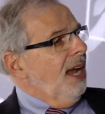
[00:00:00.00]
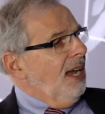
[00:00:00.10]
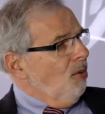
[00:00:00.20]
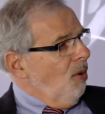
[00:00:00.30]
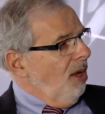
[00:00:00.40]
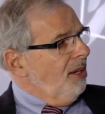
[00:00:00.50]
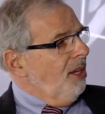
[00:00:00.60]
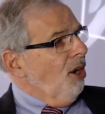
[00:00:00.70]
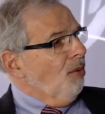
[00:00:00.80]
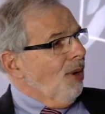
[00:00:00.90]
high
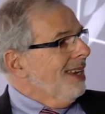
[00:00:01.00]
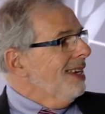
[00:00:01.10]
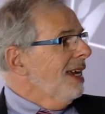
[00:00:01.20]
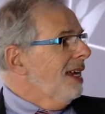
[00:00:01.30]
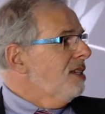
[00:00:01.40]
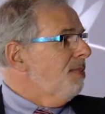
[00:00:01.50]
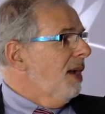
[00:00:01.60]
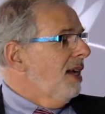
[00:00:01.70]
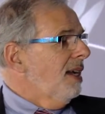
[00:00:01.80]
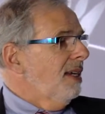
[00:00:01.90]
quality, are recognized
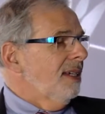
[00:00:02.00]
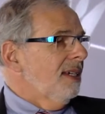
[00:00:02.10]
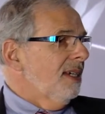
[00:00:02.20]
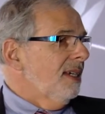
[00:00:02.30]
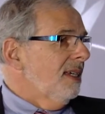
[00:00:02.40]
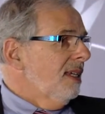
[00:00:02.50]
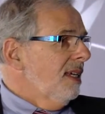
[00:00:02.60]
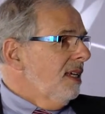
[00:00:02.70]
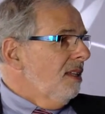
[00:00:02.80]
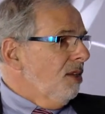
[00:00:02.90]
by
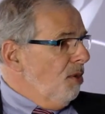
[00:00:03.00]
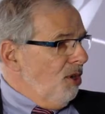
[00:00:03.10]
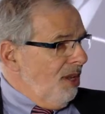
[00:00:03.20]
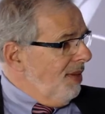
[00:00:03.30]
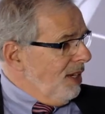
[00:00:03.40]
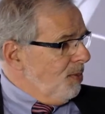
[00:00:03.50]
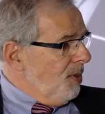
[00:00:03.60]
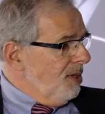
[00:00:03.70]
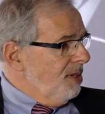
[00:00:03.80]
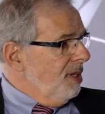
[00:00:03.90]
the community of
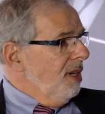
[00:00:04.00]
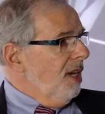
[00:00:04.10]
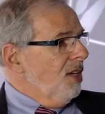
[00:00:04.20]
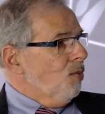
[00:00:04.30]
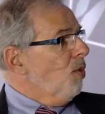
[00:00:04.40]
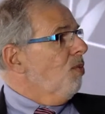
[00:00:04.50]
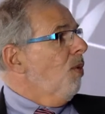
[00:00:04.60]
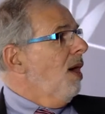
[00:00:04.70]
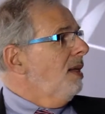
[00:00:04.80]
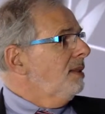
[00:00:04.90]
experts as
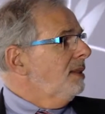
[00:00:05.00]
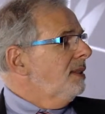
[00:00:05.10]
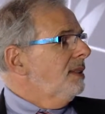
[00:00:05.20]
worthwhile.